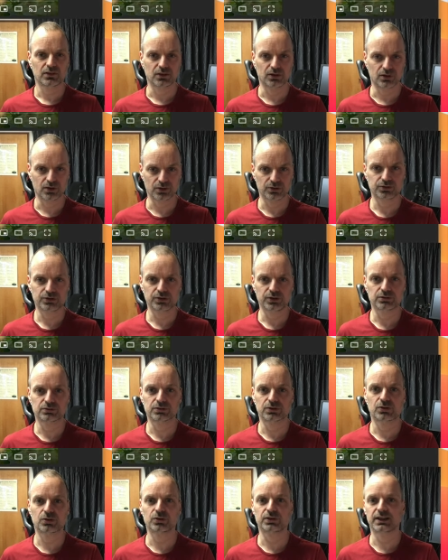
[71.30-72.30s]
go to your
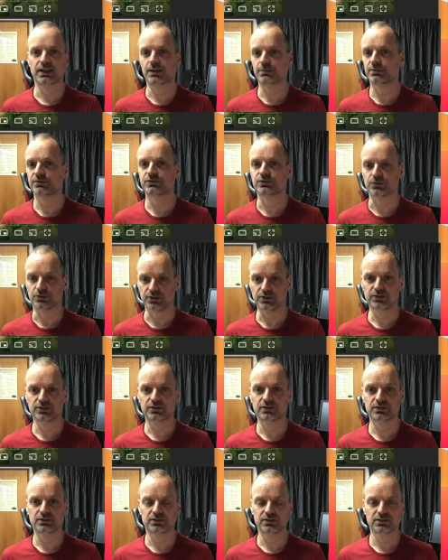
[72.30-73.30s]
recording app of
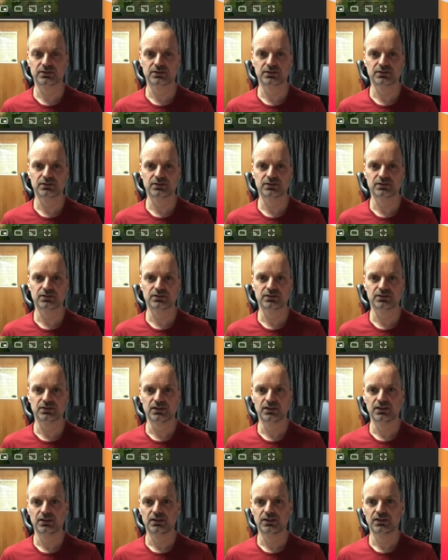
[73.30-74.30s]
choice.
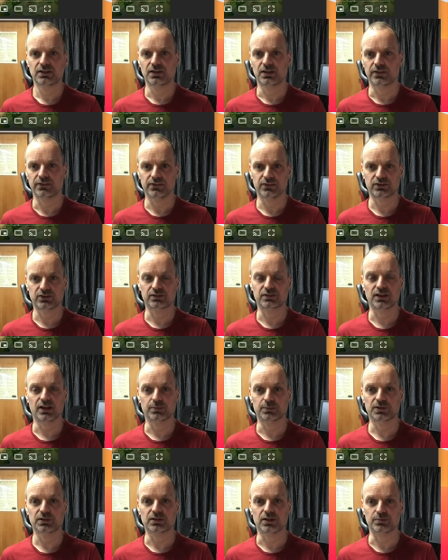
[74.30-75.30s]
In this
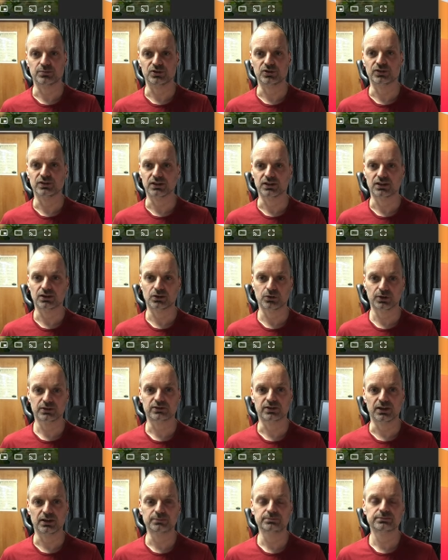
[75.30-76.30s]
example, I'm using
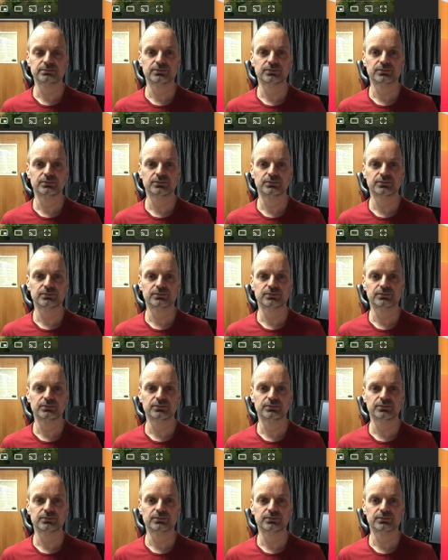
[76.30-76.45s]
QuickTime.